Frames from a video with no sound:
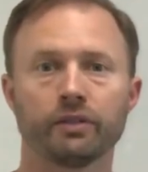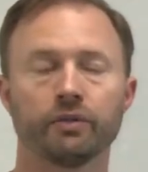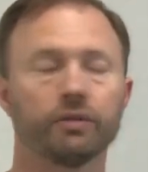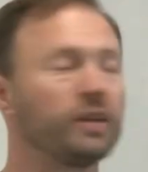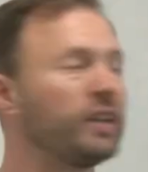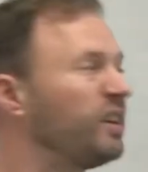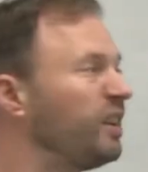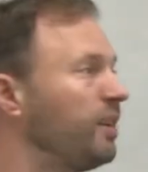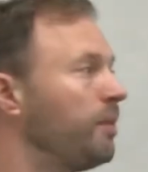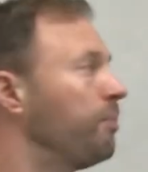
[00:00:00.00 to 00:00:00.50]

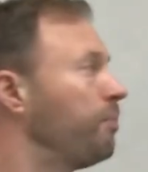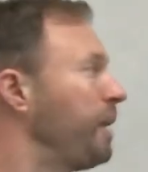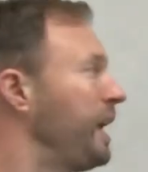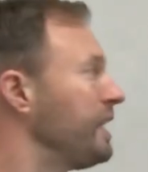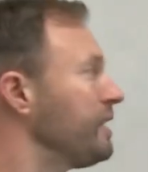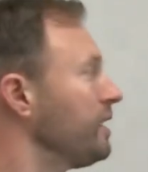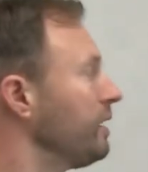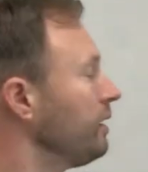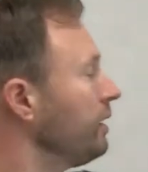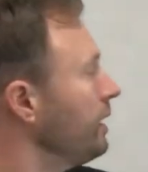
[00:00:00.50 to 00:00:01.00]
It
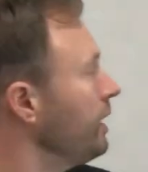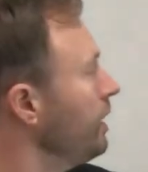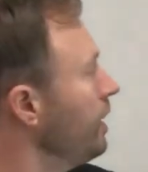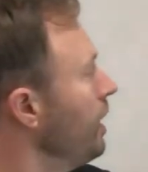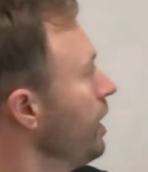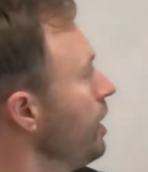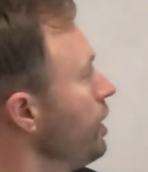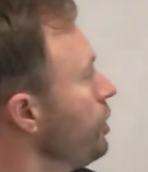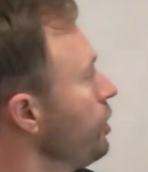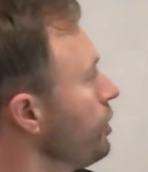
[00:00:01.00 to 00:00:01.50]
basically,
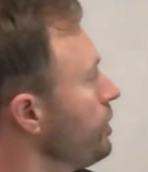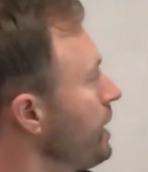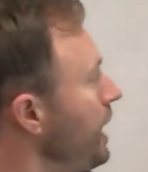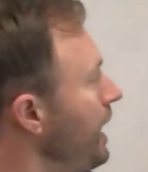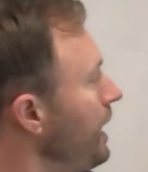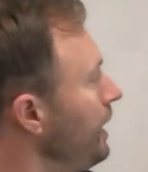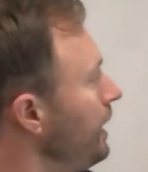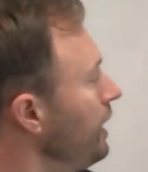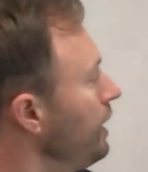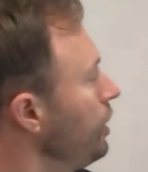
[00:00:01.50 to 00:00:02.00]
you're
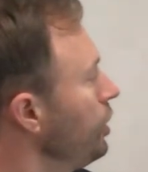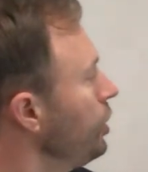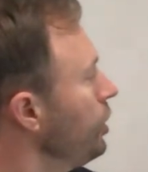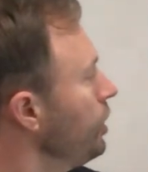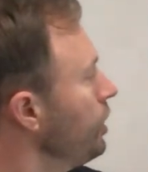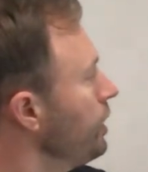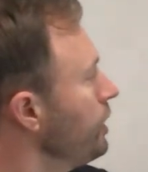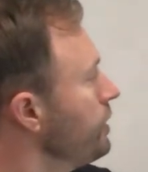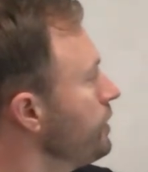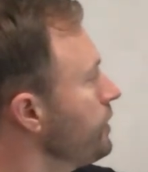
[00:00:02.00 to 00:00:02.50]
taking
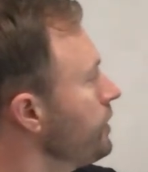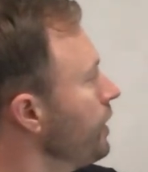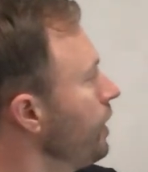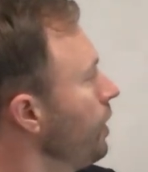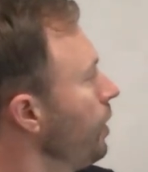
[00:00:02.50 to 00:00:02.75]
goods